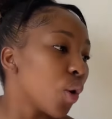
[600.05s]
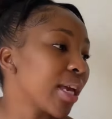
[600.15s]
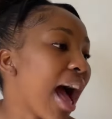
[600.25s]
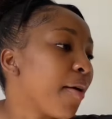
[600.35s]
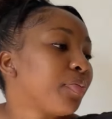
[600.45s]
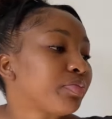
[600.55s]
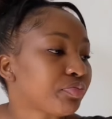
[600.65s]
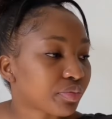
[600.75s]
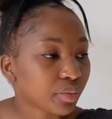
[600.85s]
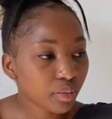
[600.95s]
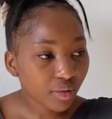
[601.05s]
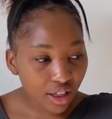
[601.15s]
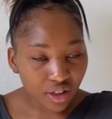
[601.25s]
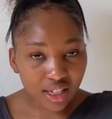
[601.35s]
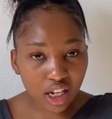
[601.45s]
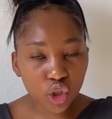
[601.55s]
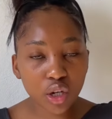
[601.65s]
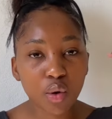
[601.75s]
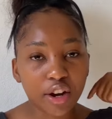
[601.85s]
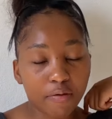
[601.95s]
yeah, that's actually
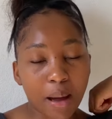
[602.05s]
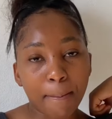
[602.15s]
one of my